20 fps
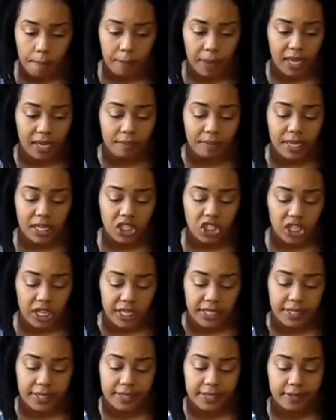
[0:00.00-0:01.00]
Maybe
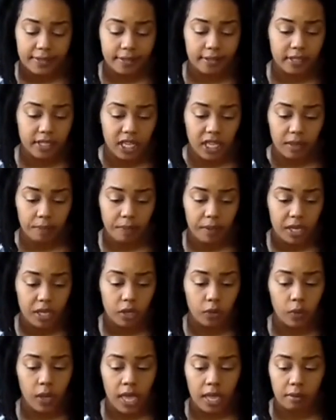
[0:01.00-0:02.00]
justice is
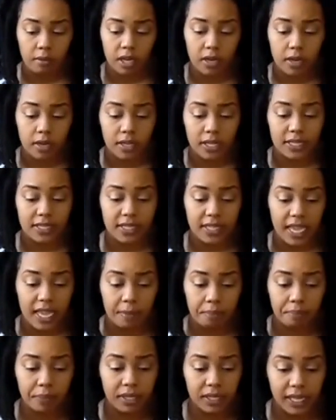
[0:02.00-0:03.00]
keeping you in the
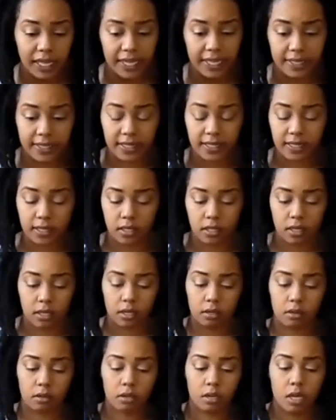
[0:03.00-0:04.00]
same place.
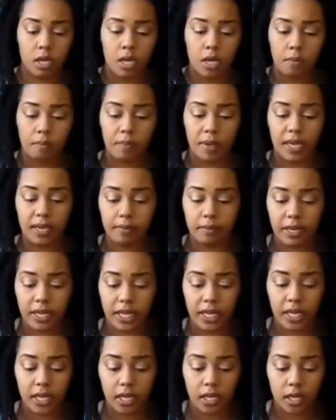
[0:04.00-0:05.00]

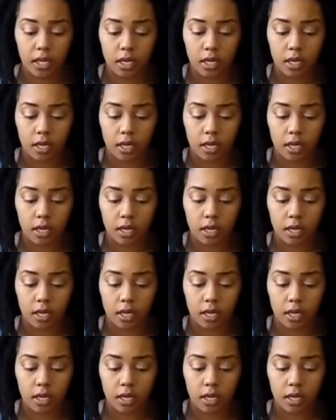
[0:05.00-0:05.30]
Maybe